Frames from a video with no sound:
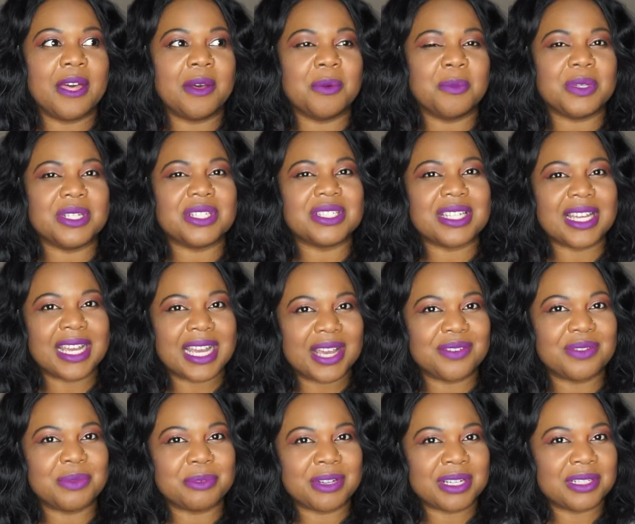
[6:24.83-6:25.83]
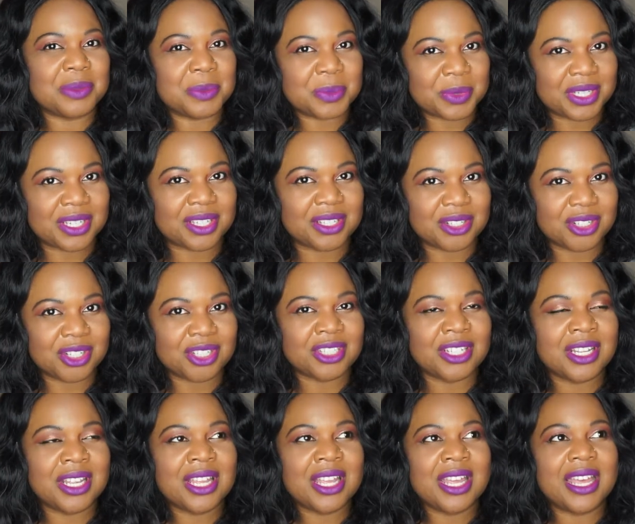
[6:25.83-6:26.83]
which I have a brand I'm working on,
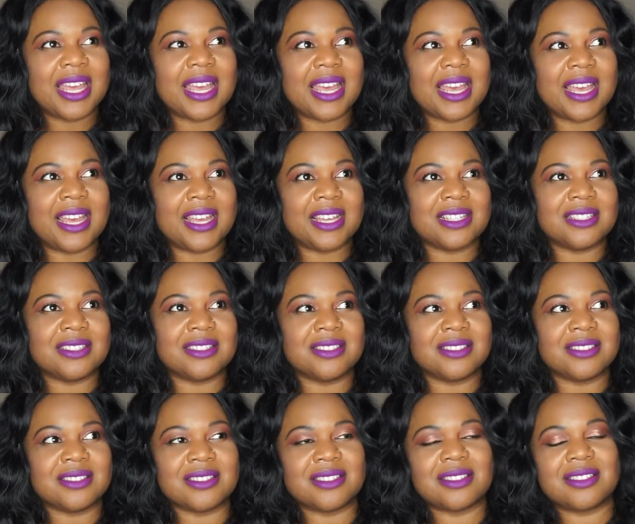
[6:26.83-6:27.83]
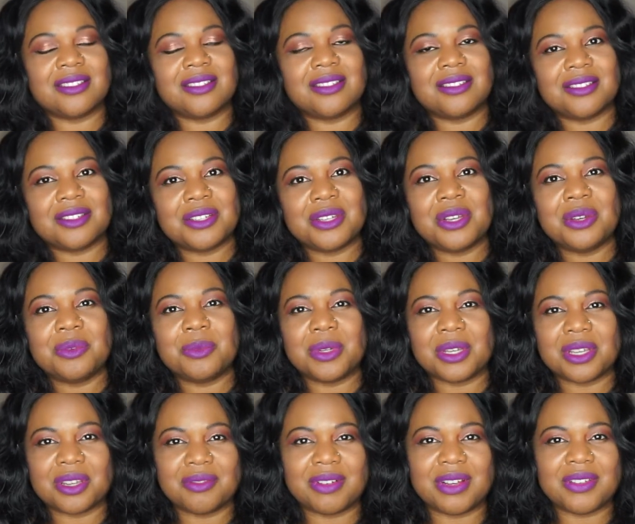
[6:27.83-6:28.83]
and
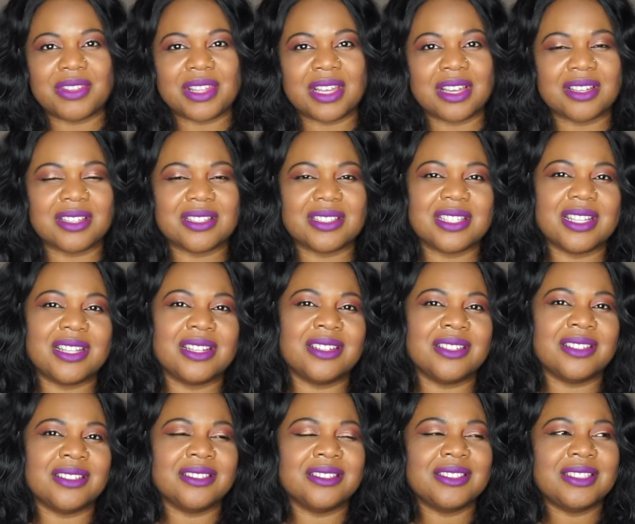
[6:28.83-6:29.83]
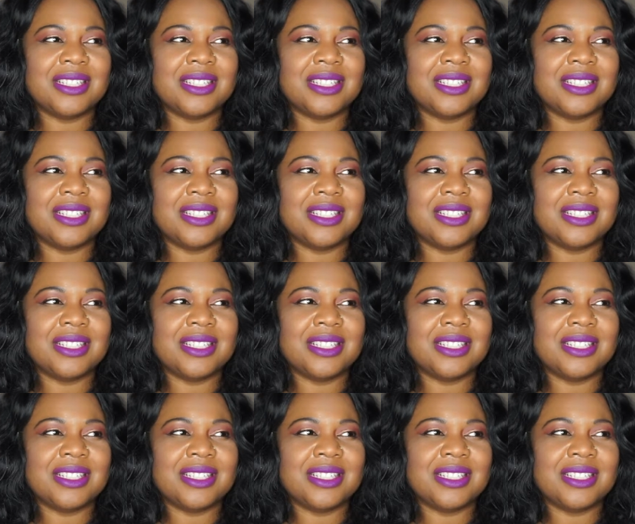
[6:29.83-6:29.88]
work around that, because then